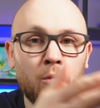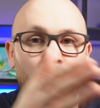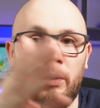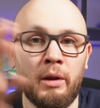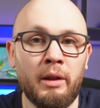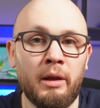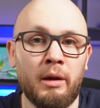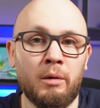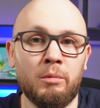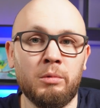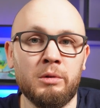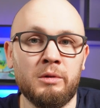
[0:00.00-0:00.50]

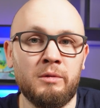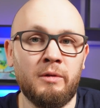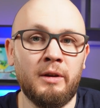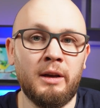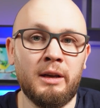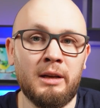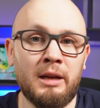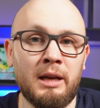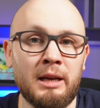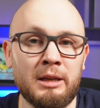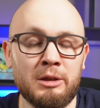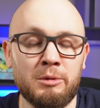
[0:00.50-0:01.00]
whether I was
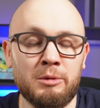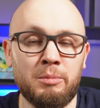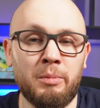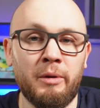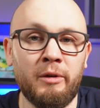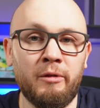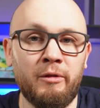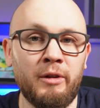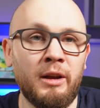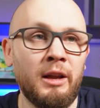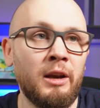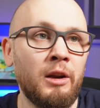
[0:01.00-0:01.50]

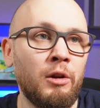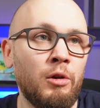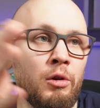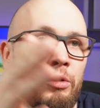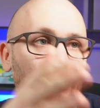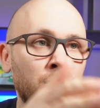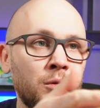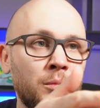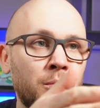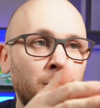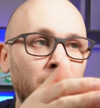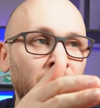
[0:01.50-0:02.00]
Expert Vetted or
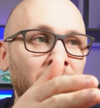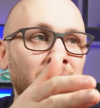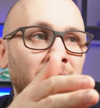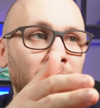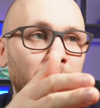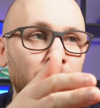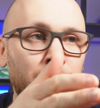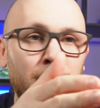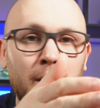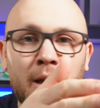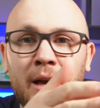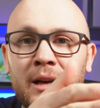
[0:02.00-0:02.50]
Top
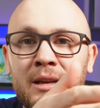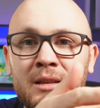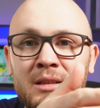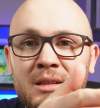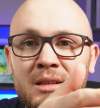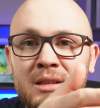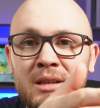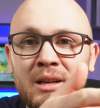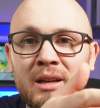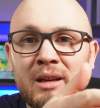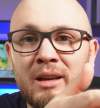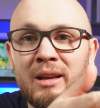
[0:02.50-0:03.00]
Rated Plus.